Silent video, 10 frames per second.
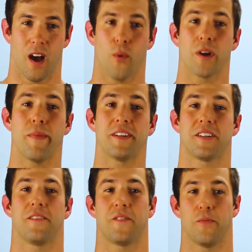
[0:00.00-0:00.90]
I want to
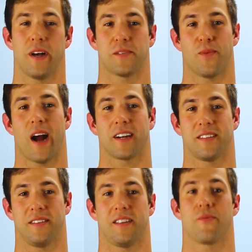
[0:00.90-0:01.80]
mention a few best
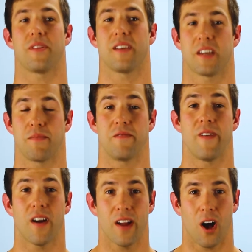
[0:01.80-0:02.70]
practices that we think could be
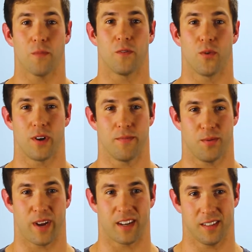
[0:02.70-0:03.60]
very helpful when
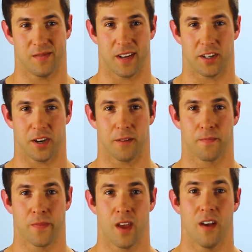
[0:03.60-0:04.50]
implementing this feature.
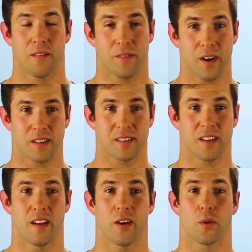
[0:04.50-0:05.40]

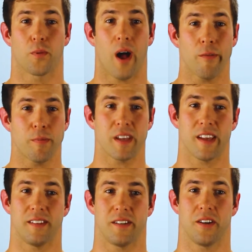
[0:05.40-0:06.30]
First, it'll probably be
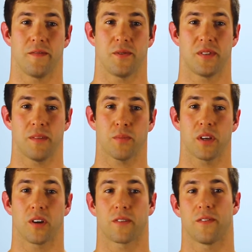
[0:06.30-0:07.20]
easier if you
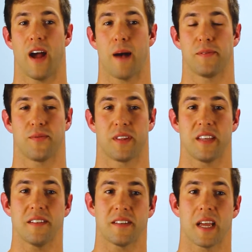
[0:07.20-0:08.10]
simply look for apps with
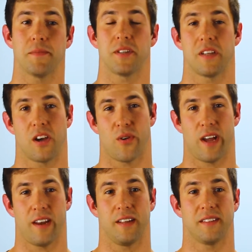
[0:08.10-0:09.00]
these names in the O
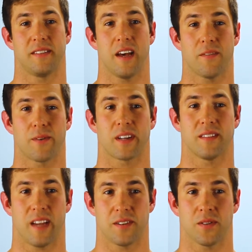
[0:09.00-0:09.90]
E N instead of
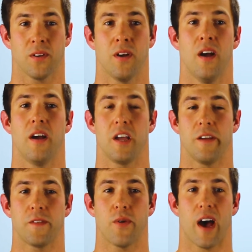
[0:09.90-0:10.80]
RingCentral
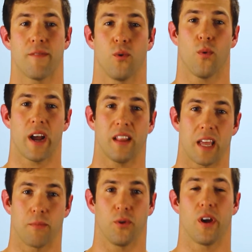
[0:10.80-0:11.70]
if you have a
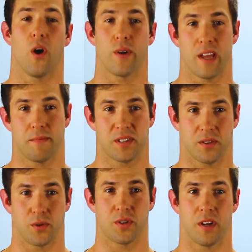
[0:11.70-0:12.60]
white-labeled O E M
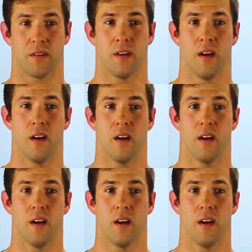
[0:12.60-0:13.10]
solution.